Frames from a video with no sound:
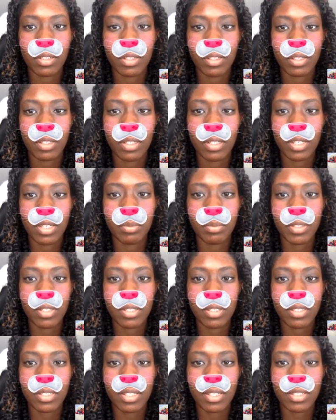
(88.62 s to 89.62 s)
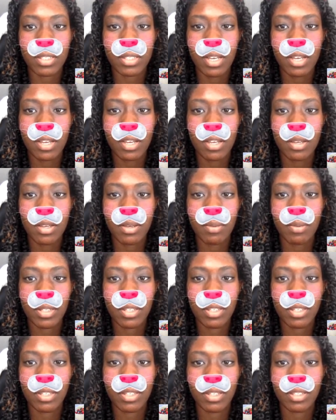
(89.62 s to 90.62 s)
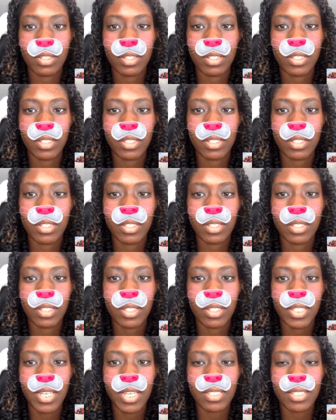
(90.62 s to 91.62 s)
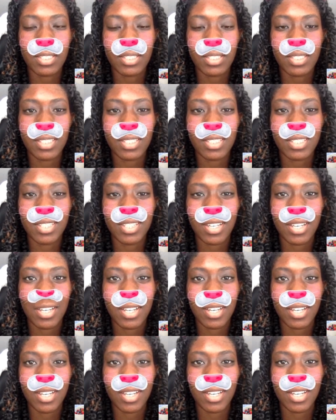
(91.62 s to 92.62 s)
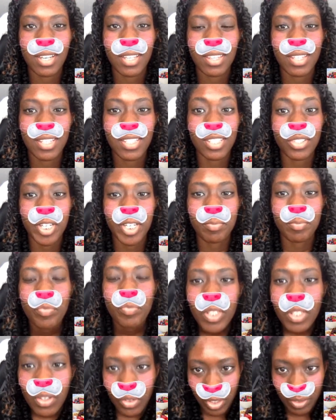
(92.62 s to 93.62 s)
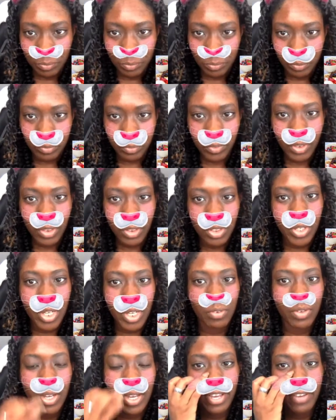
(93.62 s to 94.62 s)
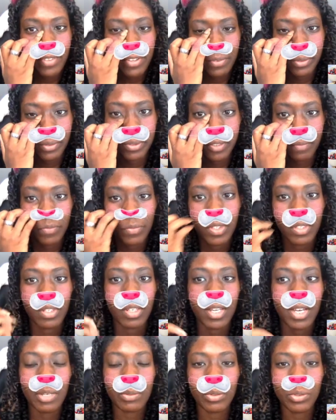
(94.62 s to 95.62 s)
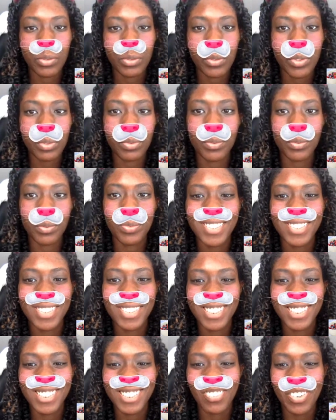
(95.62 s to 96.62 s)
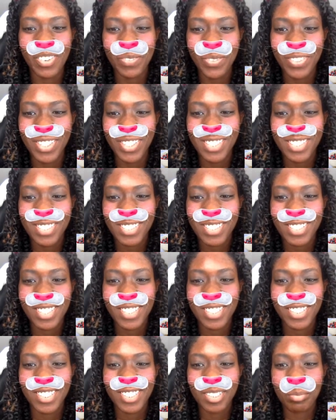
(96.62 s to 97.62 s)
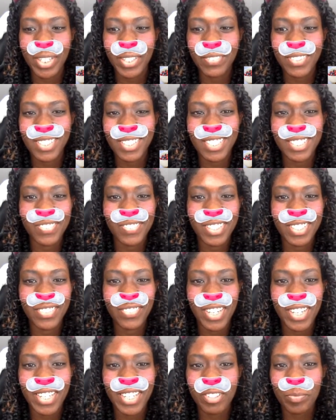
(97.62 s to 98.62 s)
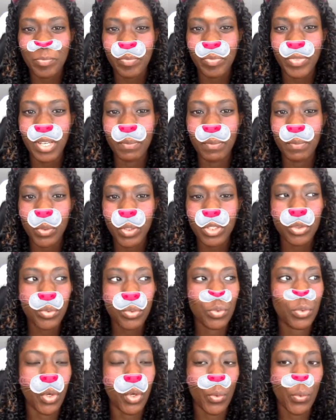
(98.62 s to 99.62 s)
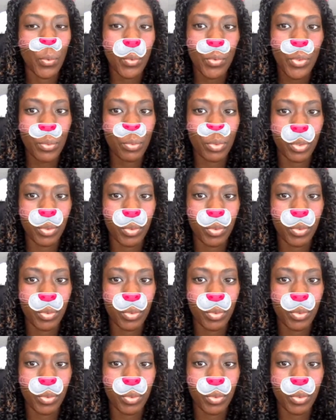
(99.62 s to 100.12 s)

I'll put this at the top. Yes. This is great. Okay. So now I have that folder. I will go through. Let me remove this breakfast. I don't need it right now. I'm going to go through.